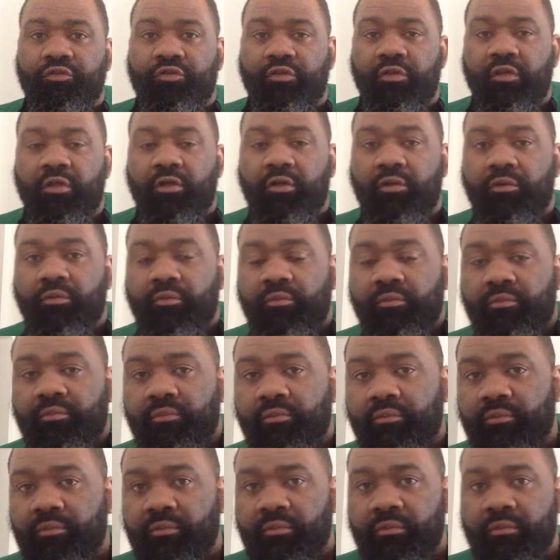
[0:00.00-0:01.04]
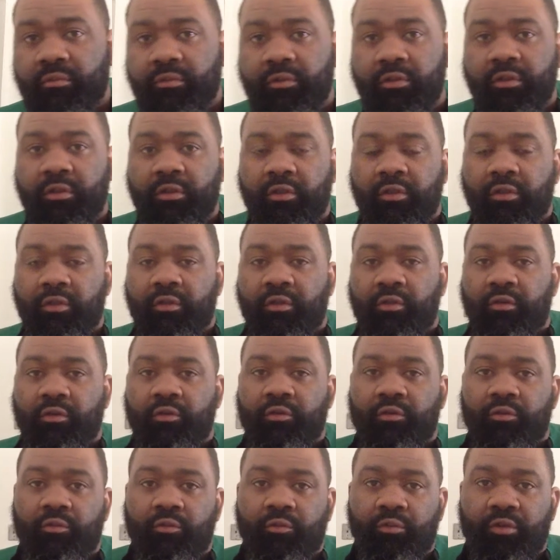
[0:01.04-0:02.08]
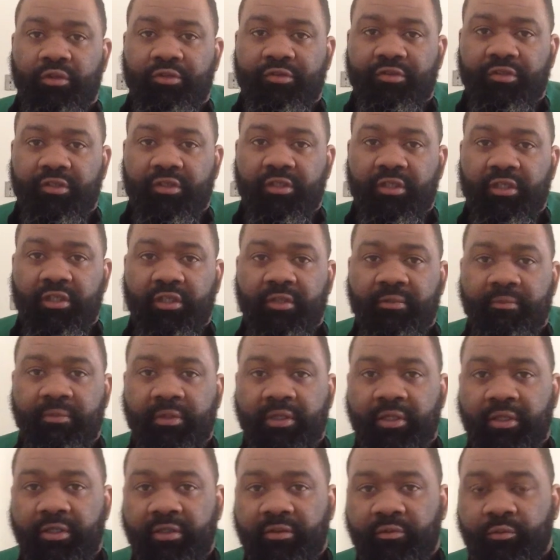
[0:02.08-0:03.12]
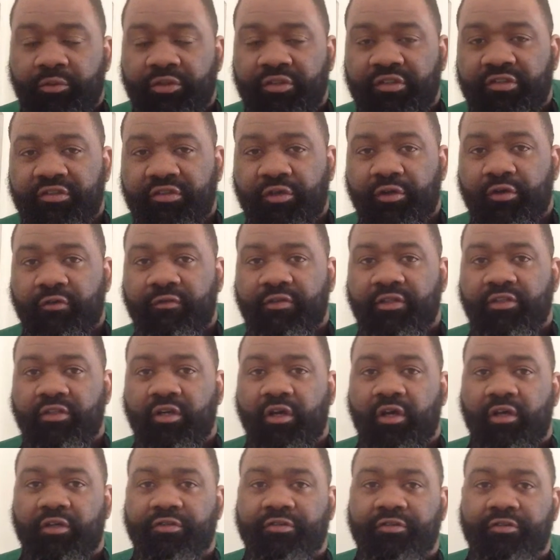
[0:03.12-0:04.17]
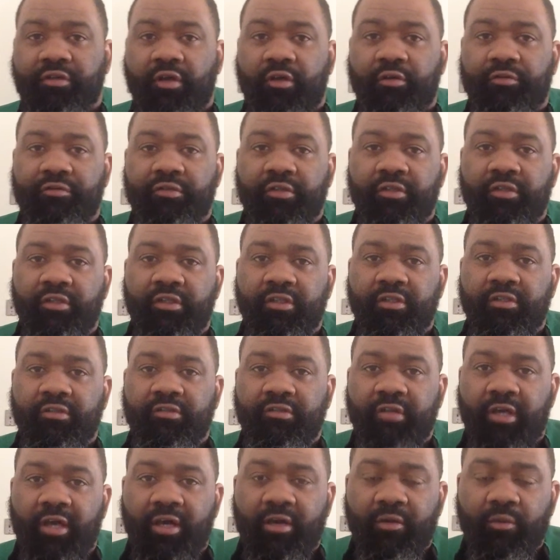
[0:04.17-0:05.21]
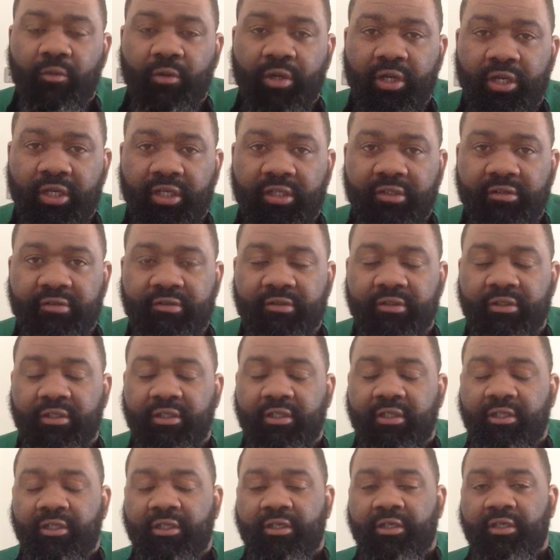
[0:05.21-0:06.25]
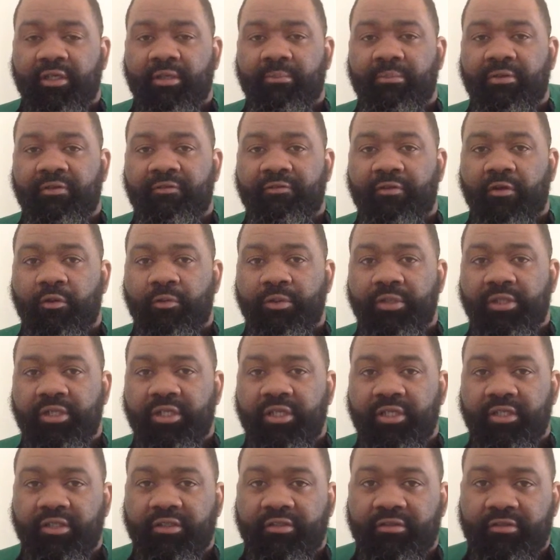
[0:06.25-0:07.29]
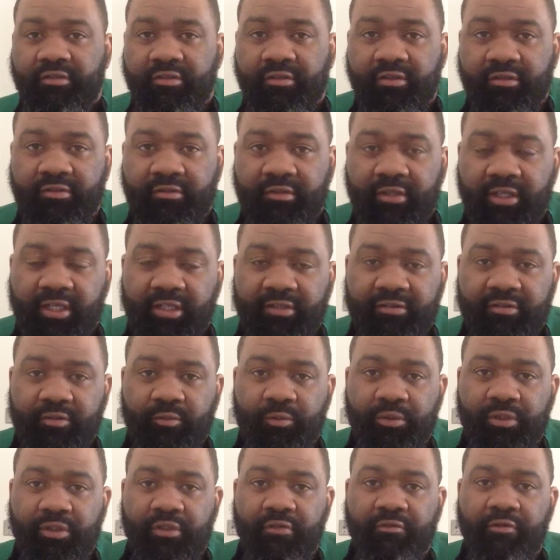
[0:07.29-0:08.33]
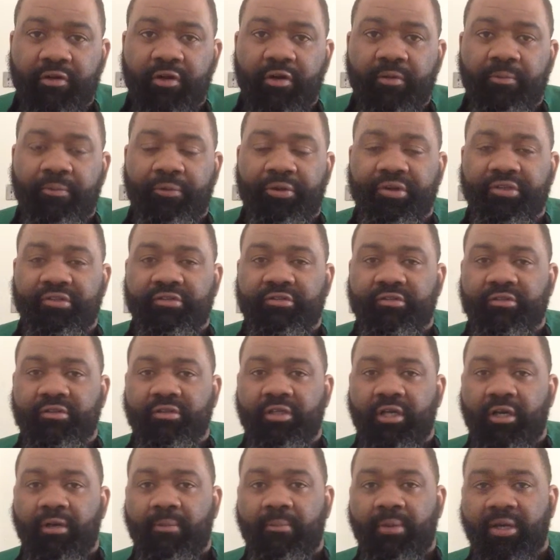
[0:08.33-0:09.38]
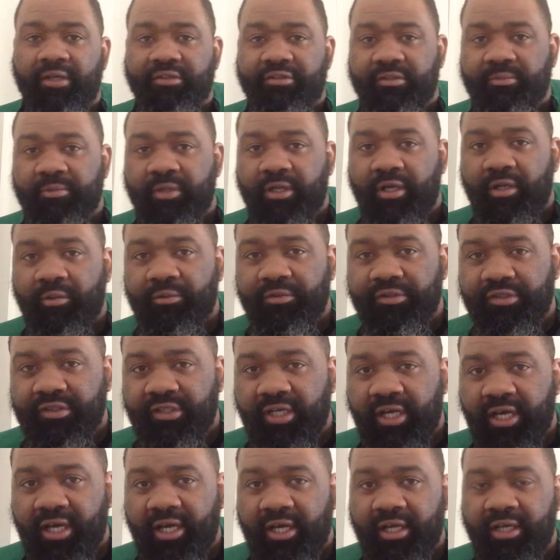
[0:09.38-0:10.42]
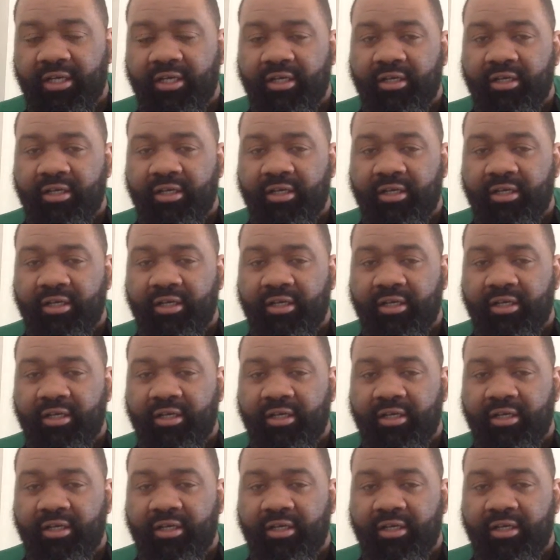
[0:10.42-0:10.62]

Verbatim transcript: Shalom. Once again, man, we serving y'all salty niggas, hot wings. And before we get into this lesson, we give all praises to Yahweh Bashem Yahweh Shai